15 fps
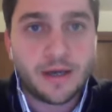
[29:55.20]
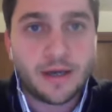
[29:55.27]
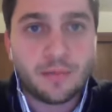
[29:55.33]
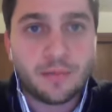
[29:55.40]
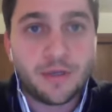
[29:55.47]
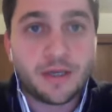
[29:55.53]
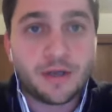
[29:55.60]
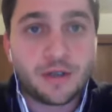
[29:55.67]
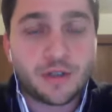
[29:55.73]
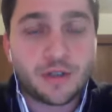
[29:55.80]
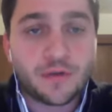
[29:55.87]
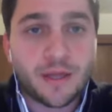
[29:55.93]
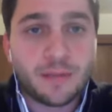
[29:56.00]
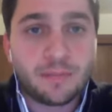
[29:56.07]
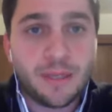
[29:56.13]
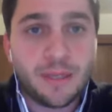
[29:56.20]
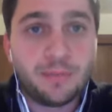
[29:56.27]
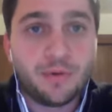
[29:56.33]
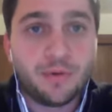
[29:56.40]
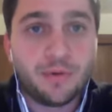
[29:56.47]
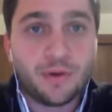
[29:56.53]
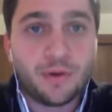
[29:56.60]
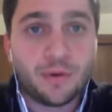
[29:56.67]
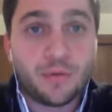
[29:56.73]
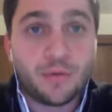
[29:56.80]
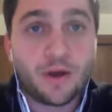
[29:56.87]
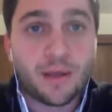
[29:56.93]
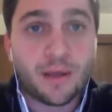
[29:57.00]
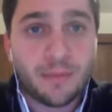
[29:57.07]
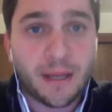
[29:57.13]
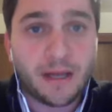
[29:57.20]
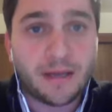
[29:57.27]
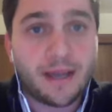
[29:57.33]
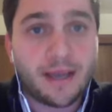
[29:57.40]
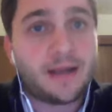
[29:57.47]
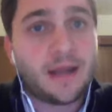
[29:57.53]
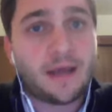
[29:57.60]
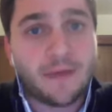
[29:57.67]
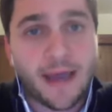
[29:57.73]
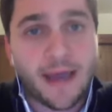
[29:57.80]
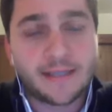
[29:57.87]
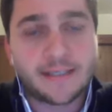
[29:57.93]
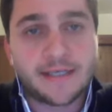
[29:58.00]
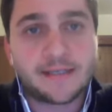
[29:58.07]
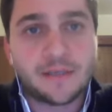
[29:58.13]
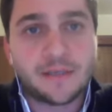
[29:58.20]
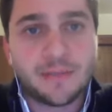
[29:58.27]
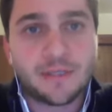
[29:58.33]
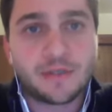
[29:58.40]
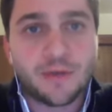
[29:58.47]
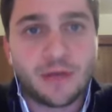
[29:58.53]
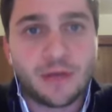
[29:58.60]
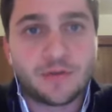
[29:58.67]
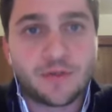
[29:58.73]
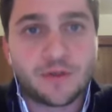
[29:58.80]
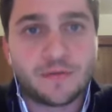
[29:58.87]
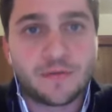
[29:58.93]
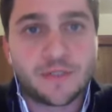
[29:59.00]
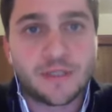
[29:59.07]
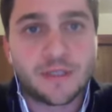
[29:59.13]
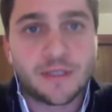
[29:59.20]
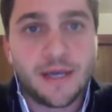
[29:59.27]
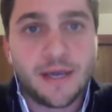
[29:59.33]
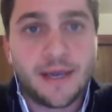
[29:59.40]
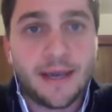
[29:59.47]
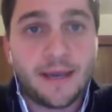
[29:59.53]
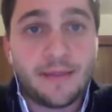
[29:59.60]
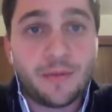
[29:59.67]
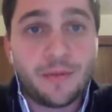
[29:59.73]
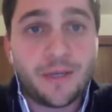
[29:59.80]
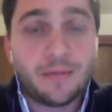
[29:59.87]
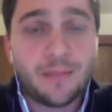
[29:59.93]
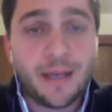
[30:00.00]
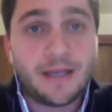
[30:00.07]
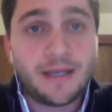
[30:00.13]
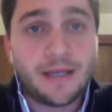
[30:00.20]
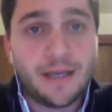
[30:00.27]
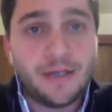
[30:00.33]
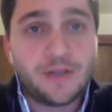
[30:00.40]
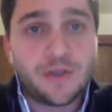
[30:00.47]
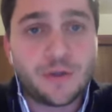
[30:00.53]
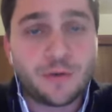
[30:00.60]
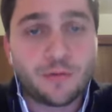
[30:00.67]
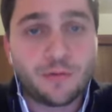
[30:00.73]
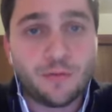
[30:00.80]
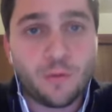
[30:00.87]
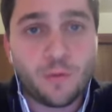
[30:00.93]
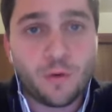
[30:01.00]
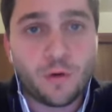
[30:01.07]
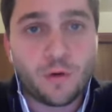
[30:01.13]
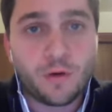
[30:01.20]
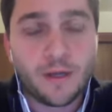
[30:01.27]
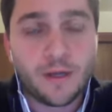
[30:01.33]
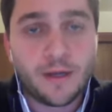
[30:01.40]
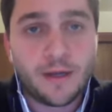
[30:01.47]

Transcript: We can ensure that people who are on Medicaid have access to mental health services, and then we can make it easier for